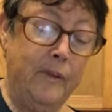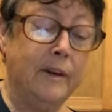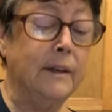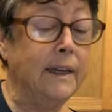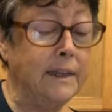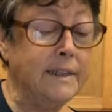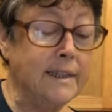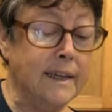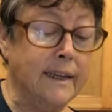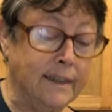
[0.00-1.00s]

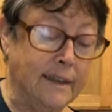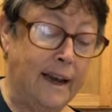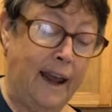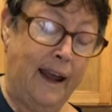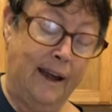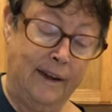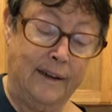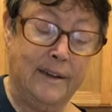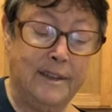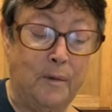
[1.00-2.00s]
Clinton
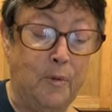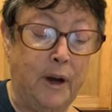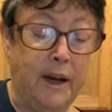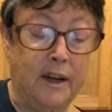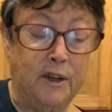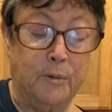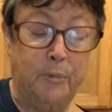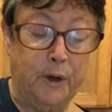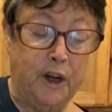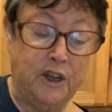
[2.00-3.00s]
and somewhat under
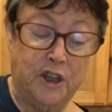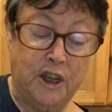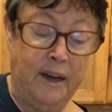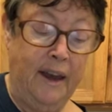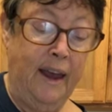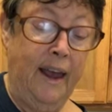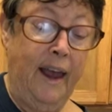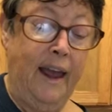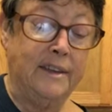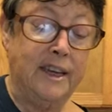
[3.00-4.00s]
Bush,
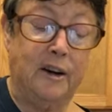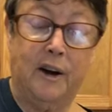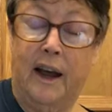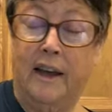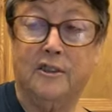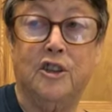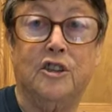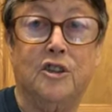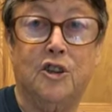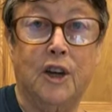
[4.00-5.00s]
etc. And
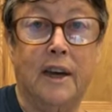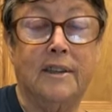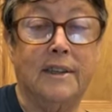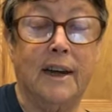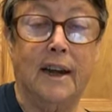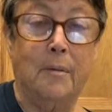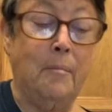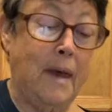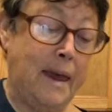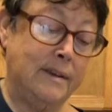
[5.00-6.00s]
she's just an
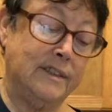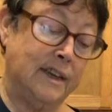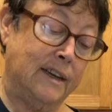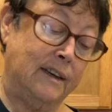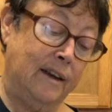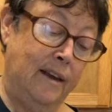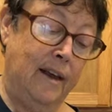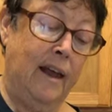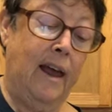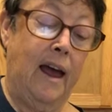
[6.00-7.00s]
amazing
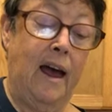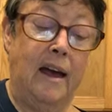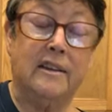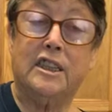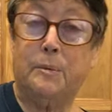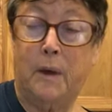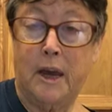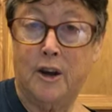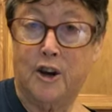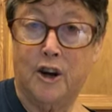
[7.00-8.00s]
uh,
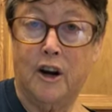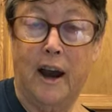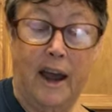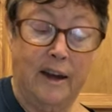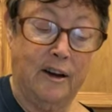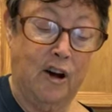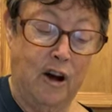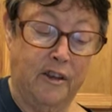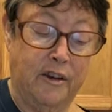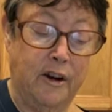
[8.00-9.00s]
speaker and
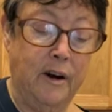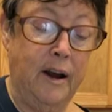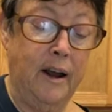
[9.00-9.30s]
author.